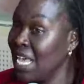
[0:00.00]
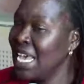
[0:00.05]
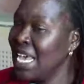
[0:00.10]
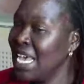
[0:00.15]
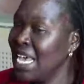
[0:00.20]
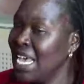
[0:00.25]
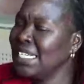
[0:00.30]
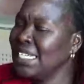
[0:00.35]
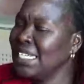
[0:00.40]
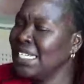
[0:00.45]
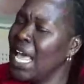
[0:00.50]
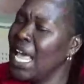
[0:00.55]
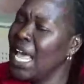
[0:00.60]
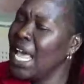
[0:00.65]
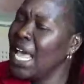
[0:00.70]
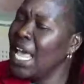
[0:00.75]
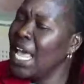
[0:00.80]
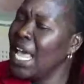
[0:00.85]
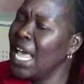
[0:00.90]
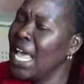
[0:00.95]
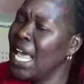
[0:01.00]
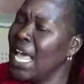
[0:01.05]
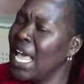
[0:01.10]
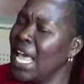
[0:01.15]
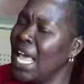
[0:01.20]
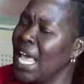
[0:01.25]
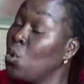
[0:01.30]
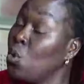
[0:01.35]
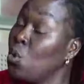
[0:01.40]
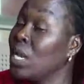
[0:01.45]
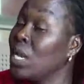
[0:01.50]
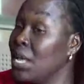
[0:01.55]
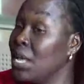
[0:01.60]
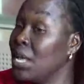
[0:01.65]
it is the employees who will